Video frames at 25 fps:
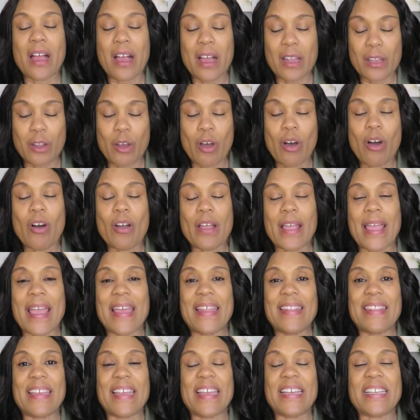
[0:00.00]
along
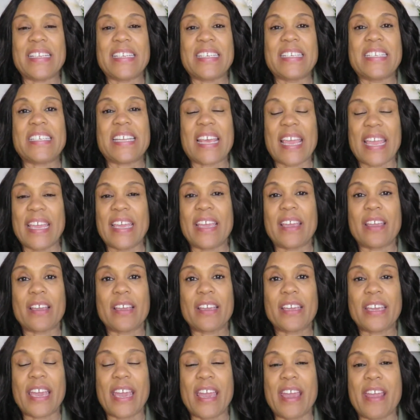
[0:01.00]
and they
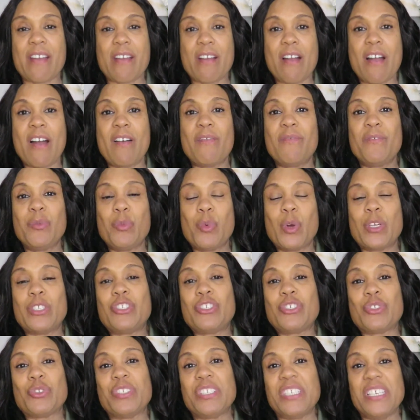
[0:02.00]
take care of
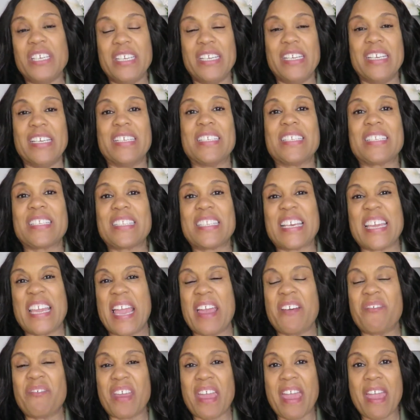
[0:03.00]
what your need is. They
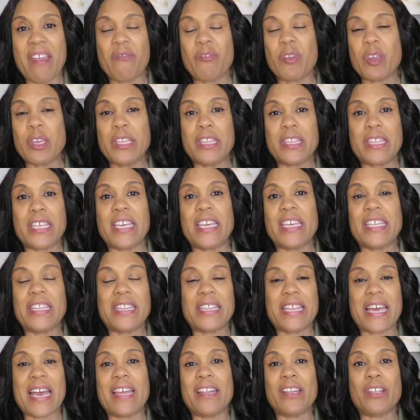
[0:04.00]
have
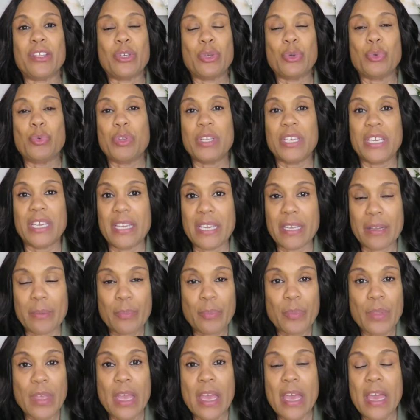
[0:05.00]
everything that you need.
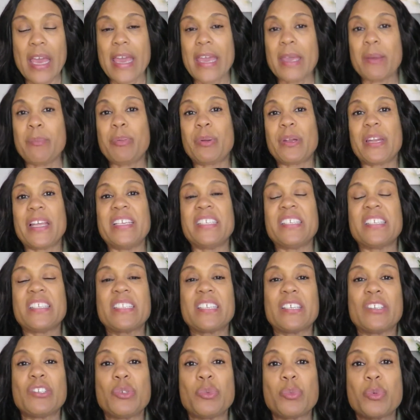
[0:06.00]
In
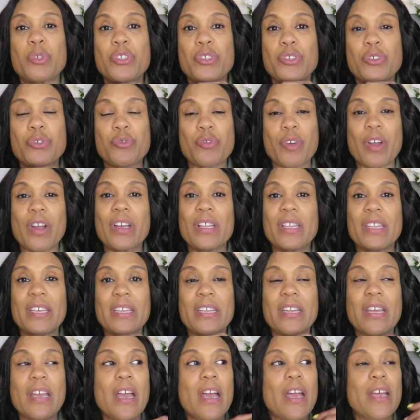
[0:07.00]
places that you were
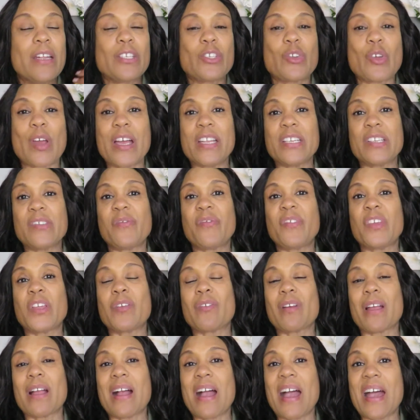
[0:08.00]
struggling, trying to
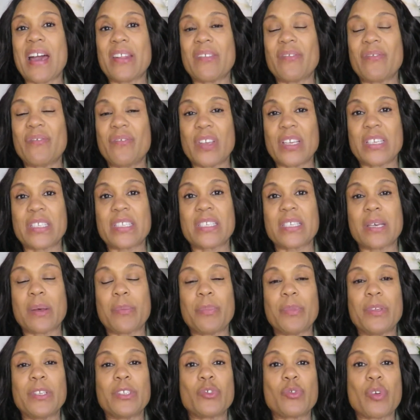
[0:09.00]
figure out how to fix
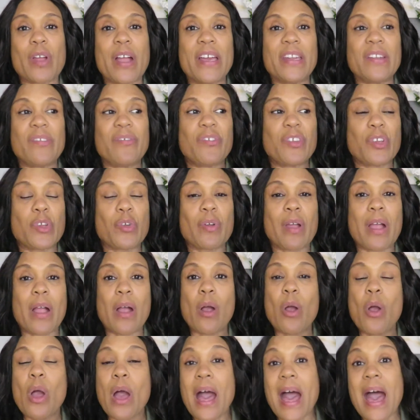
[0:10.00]
something, trying to figure
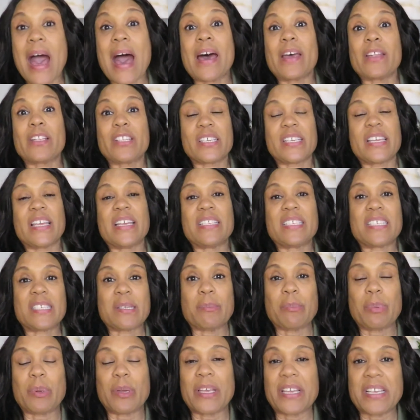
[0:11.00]
out how to get
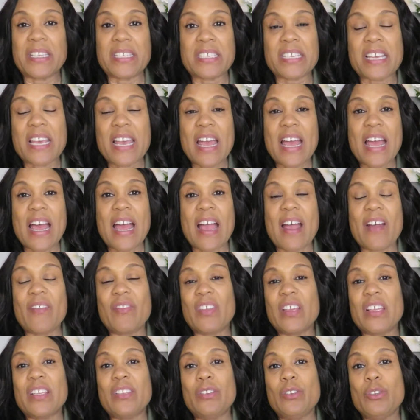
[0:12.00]
someplace.
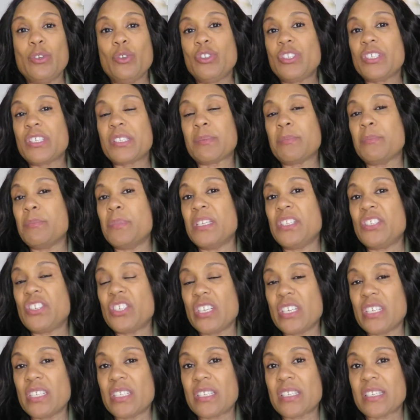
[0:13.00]
And then you just
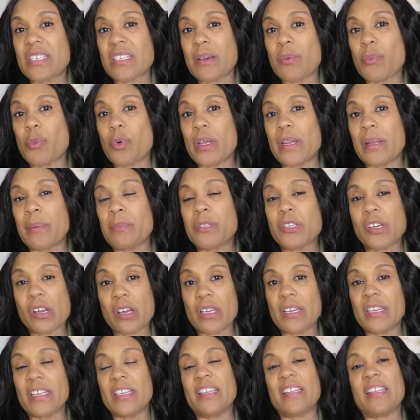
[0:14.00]
mention it to someone. I'm
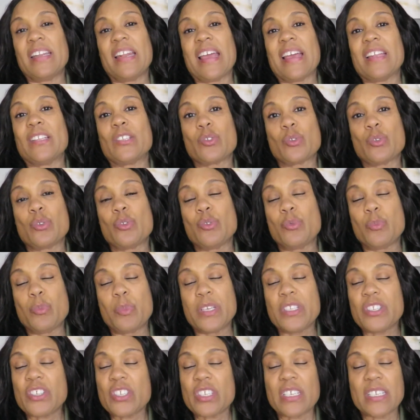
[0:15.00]
talking in the natural. You
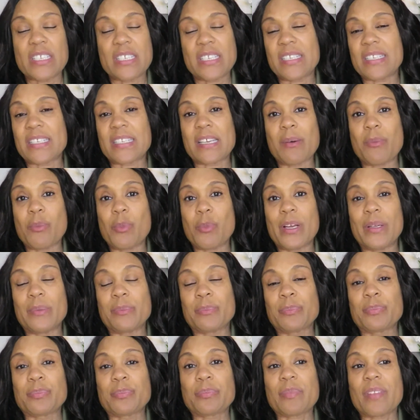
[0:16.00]
mention it to
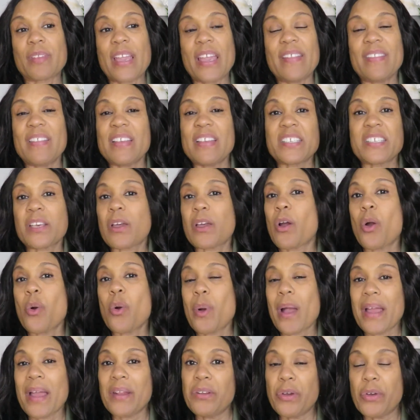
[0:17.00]
someone and they say,
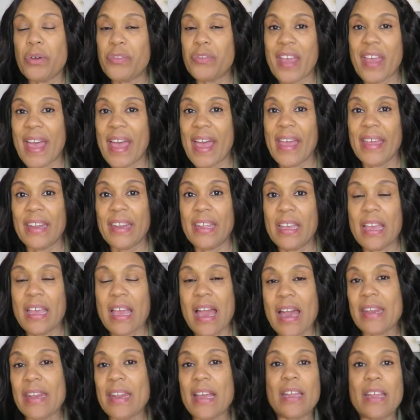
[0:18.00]
Oh, I know that.
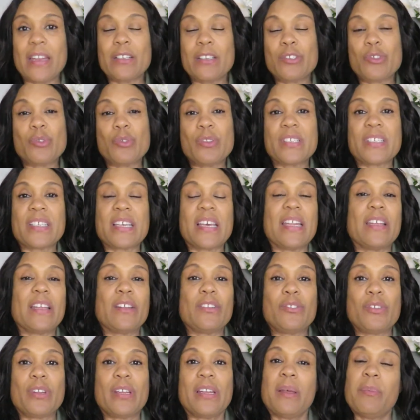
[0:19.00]
I know how to do this, I know how
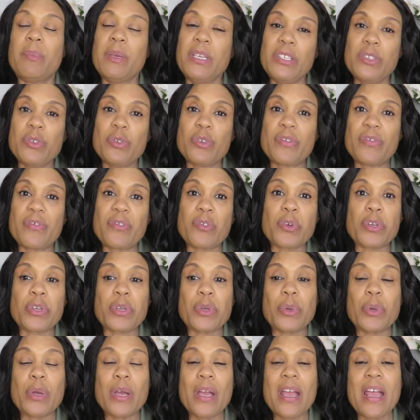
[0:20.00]
to do that. Let me do it for
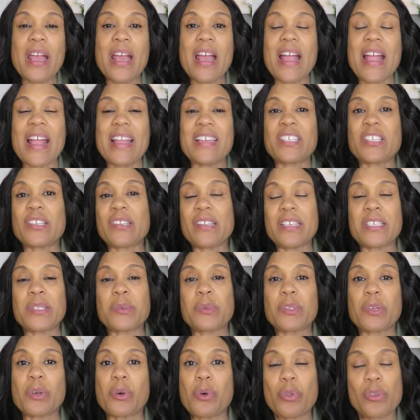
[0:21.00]
you. And so that's
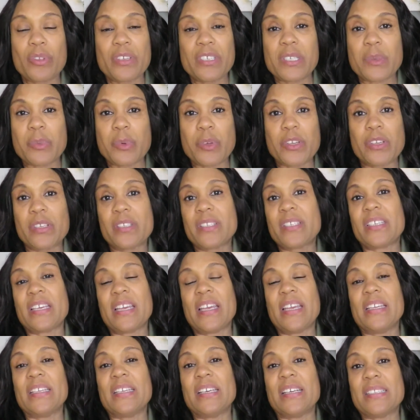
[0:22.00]
what the Holy Spirit is
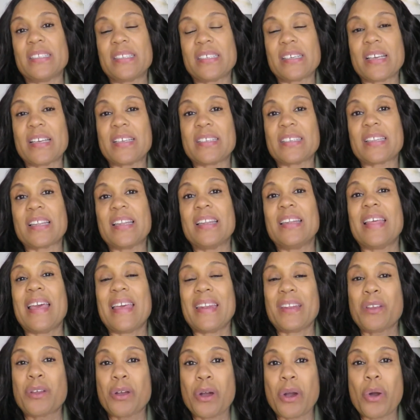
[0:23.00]
saying unto us.
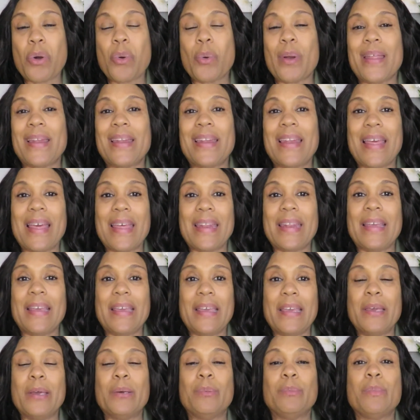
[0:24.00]
Let go and let
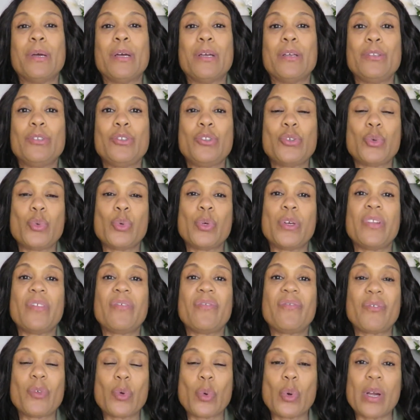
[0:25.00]
Him do it
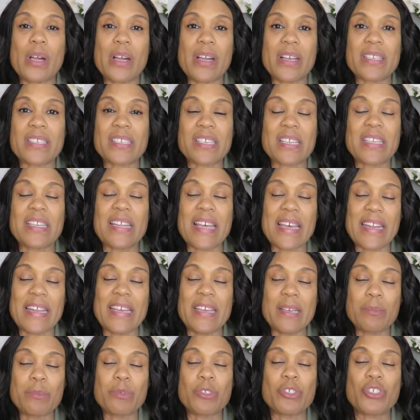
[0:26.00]
for us. Let
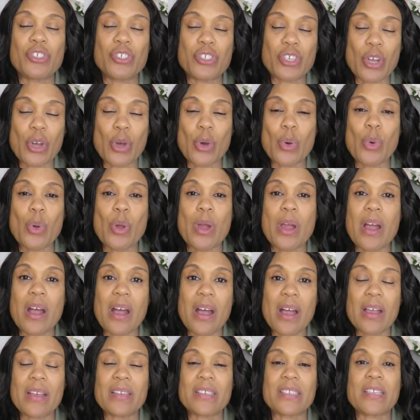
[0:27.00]
Him show
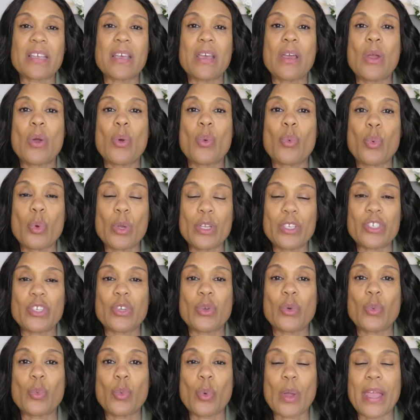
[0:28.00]
us which
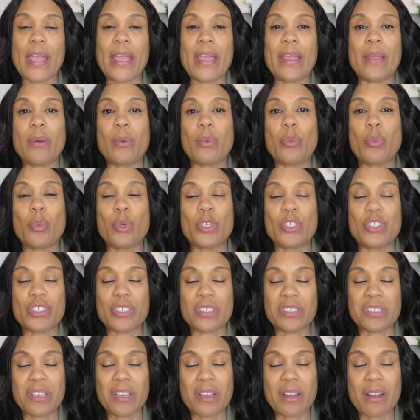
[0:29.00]
way we
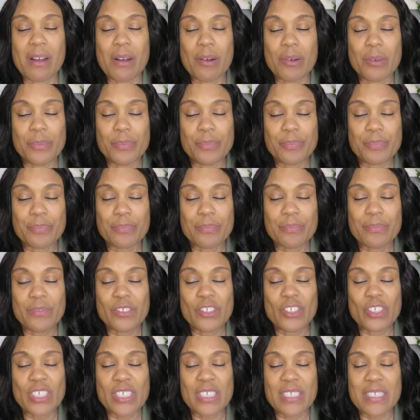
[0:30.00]
should go.
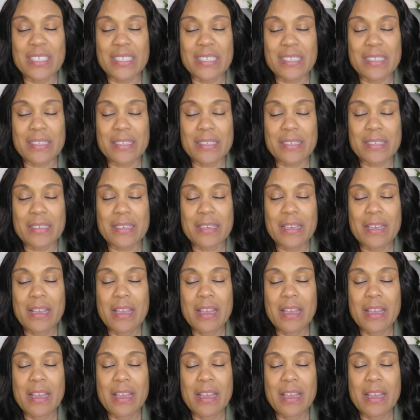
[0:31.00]
Jesus.